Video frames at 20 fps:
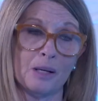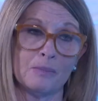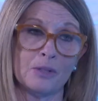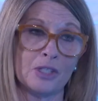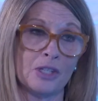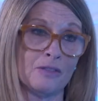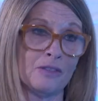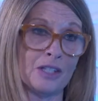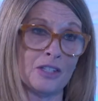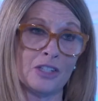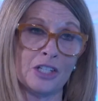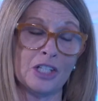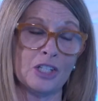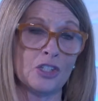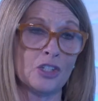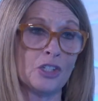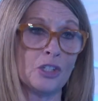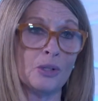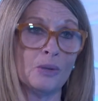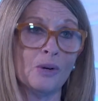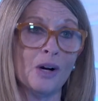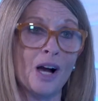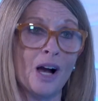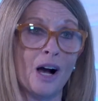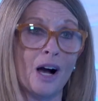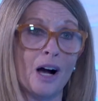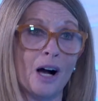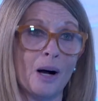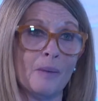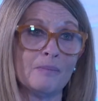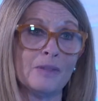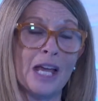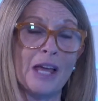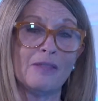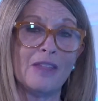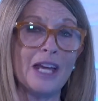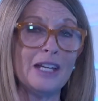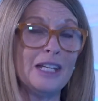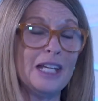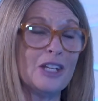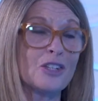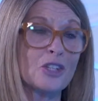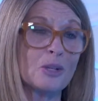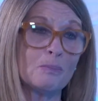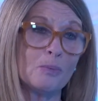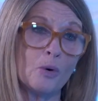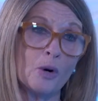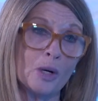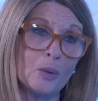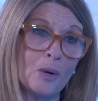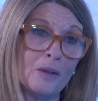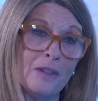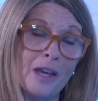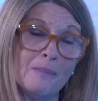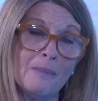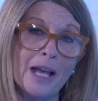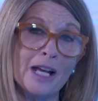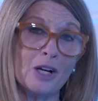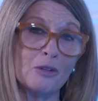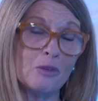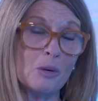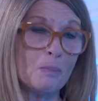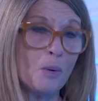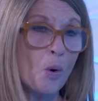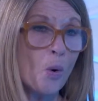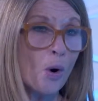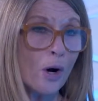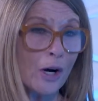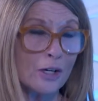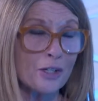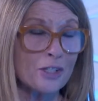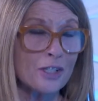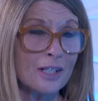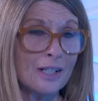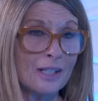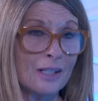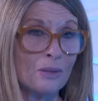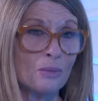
to this issue, um, they need support when they make a report.